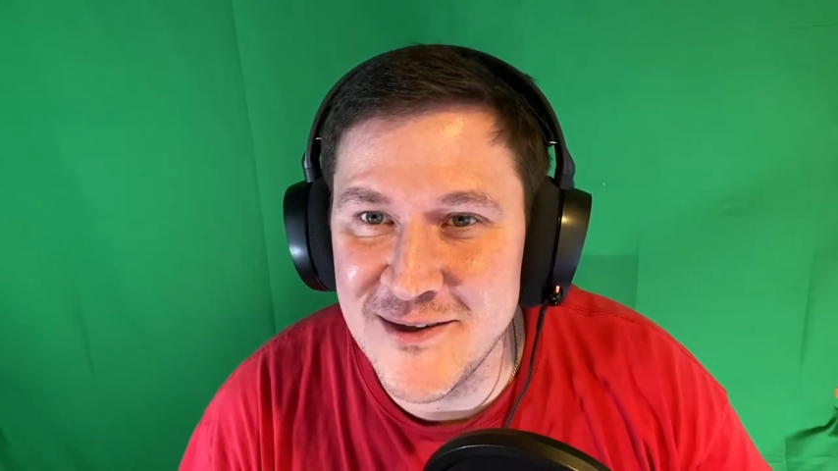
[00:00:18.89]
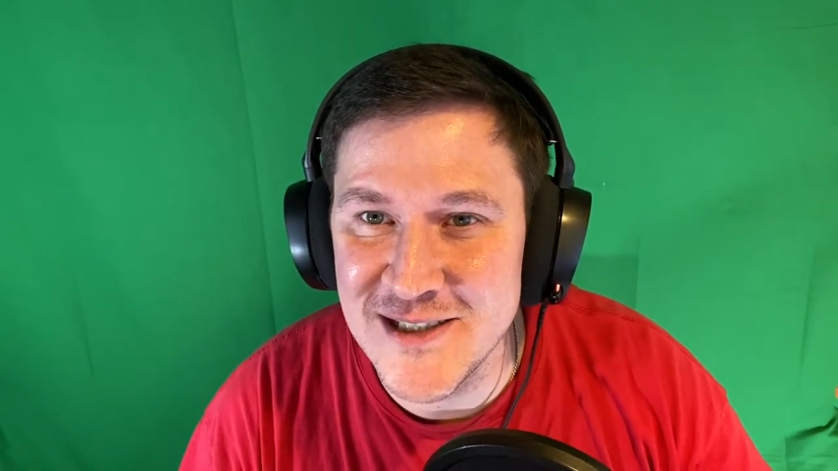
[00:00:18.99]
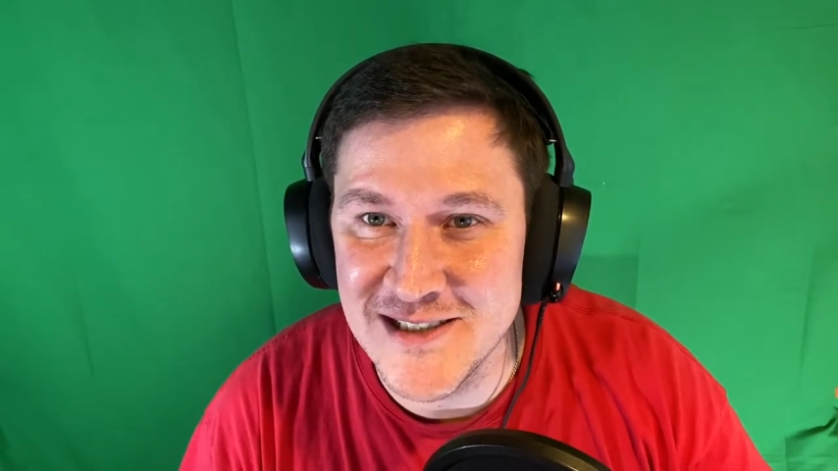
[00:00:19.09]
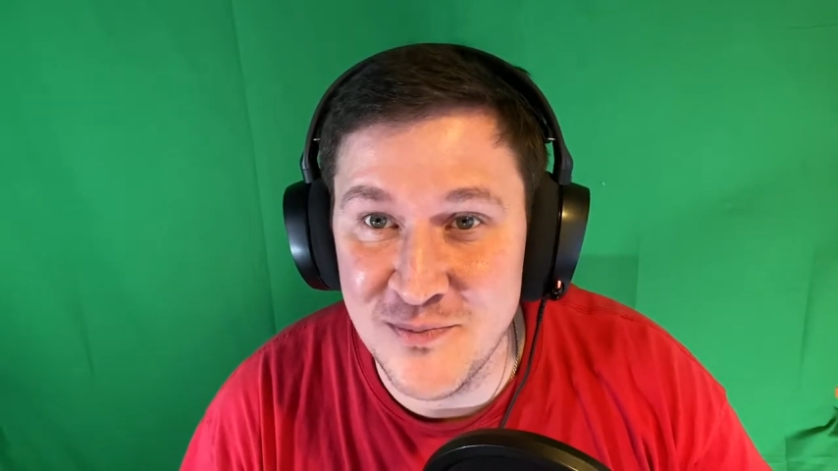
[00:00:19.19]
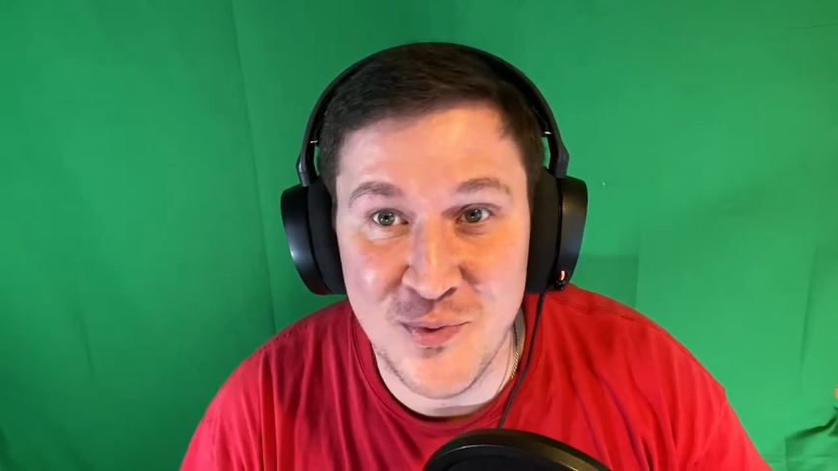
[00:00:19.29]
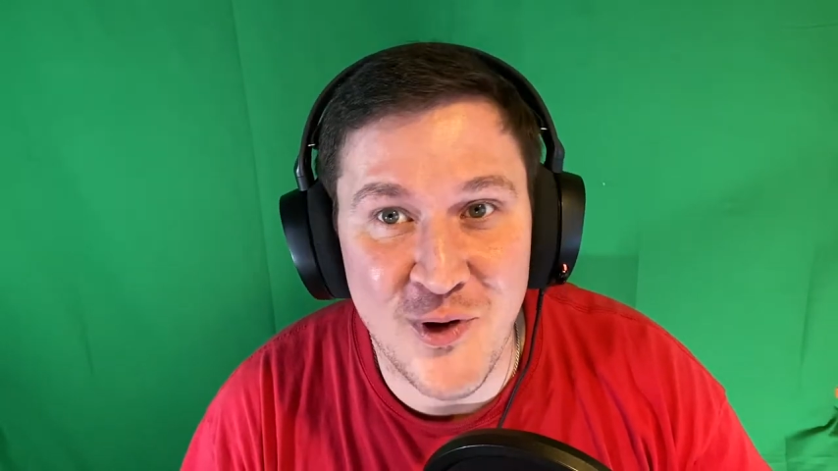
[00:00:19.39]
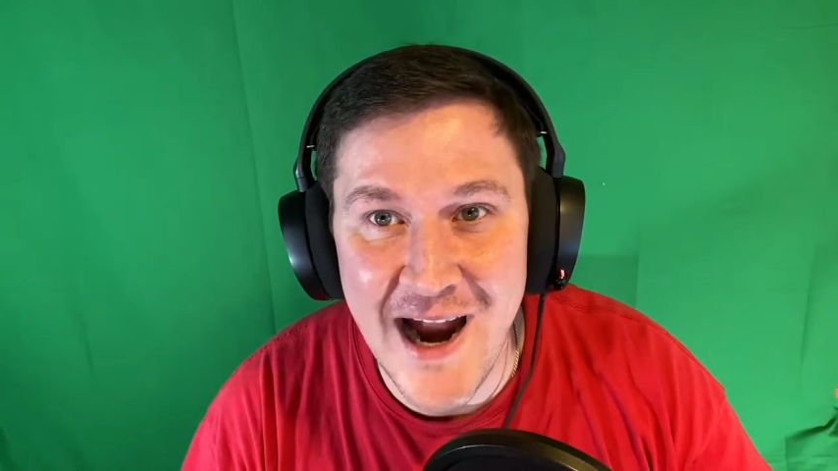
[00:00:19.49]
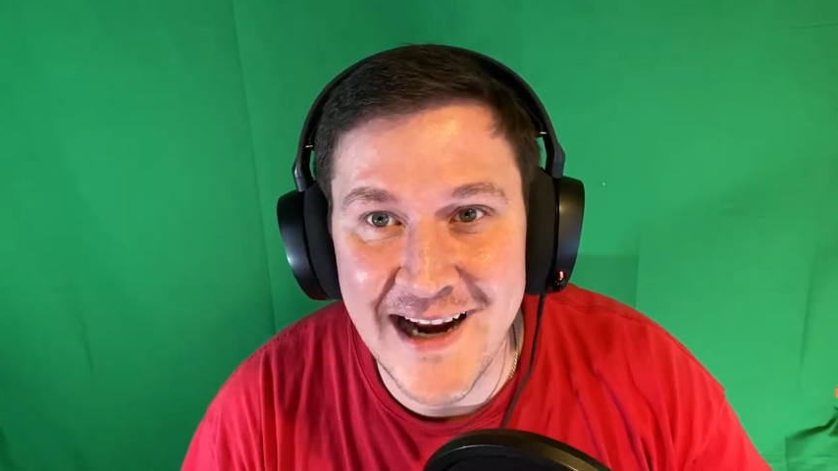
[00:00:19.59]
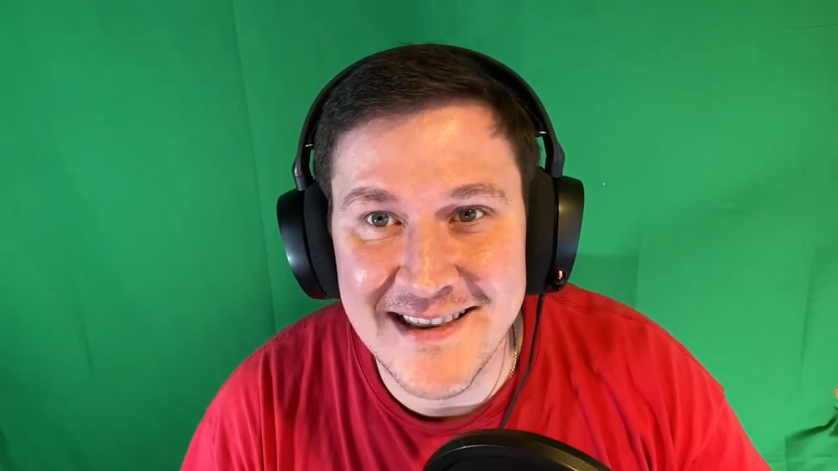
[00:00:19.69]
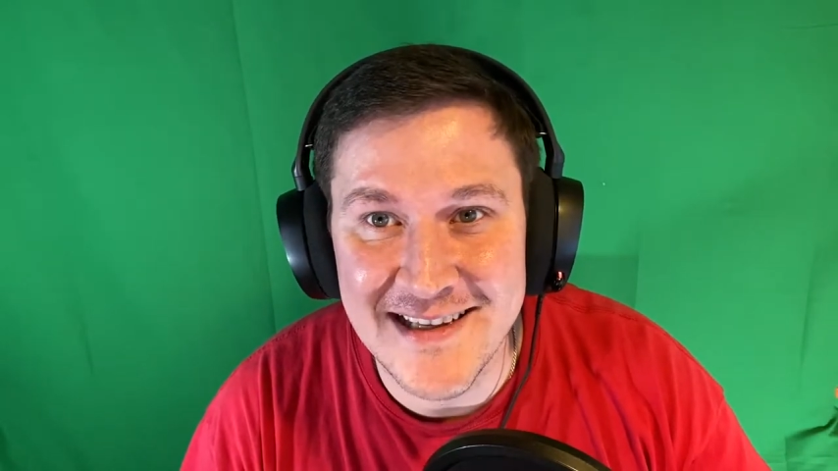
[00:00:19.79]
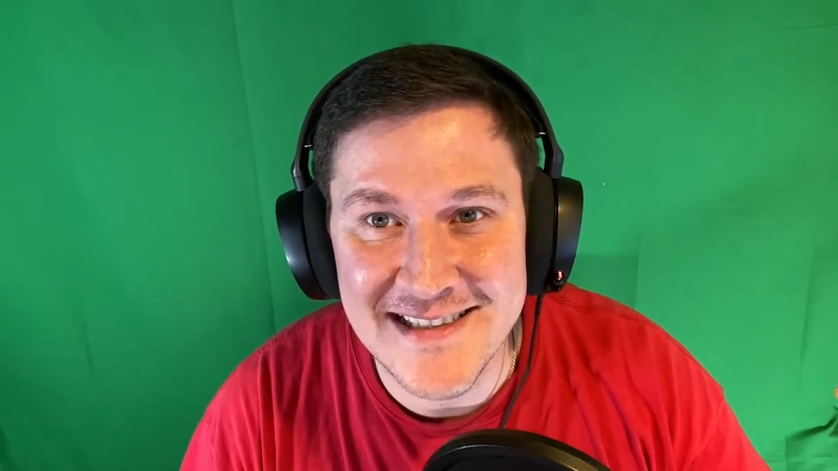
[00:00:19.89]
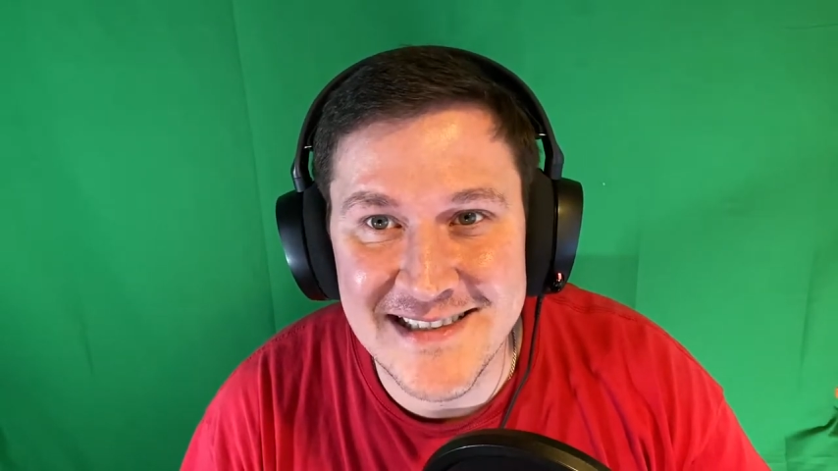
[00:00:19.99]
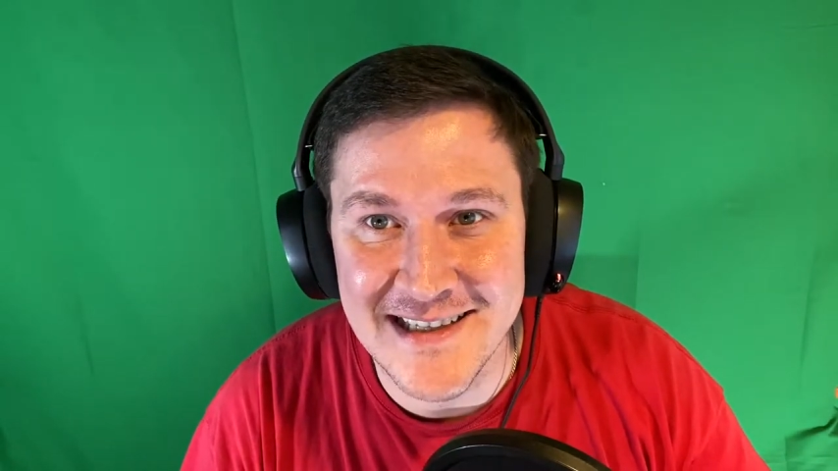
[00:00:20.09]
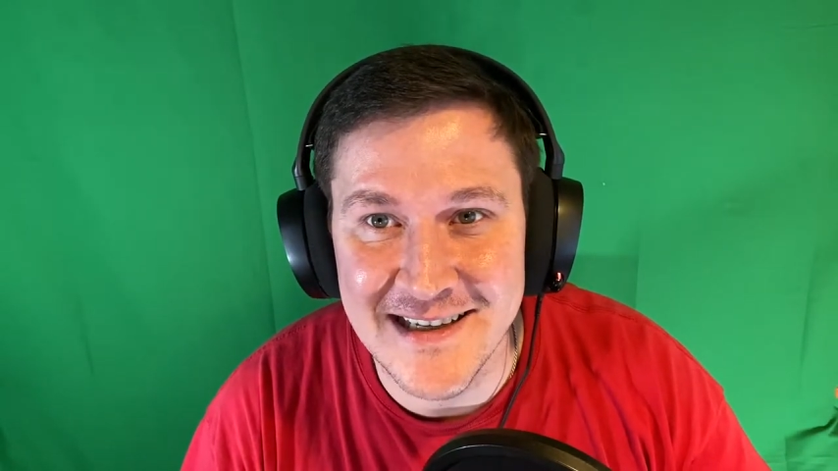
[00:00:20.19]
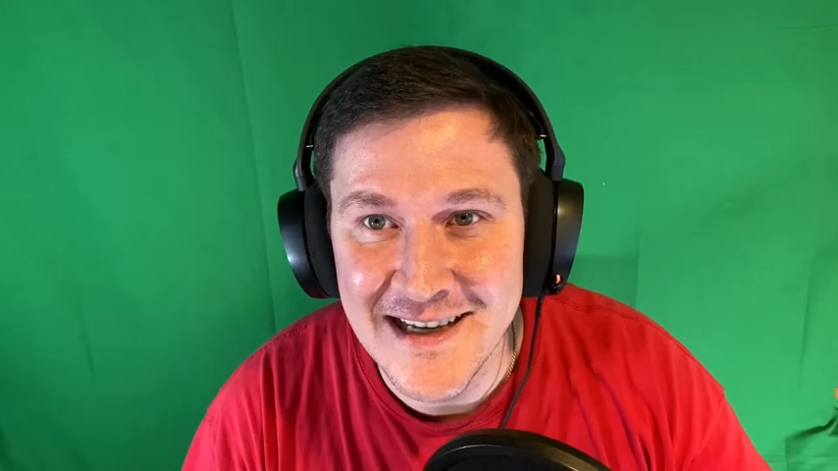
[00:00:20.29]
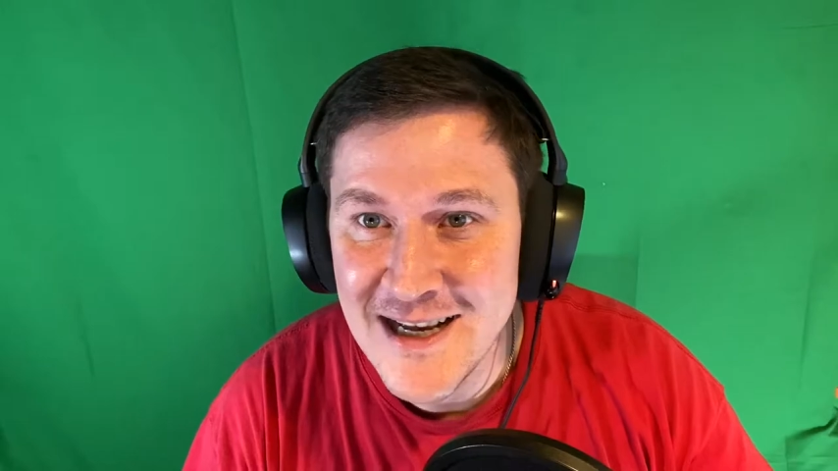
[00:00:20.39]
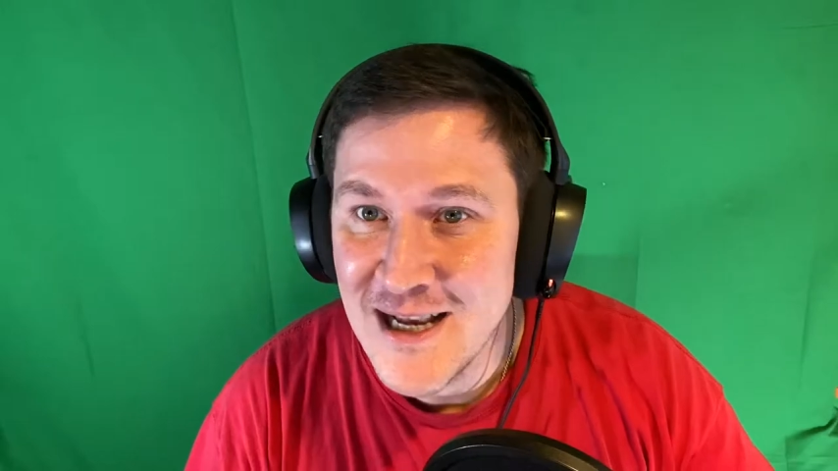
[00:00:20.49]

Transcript: just practice and,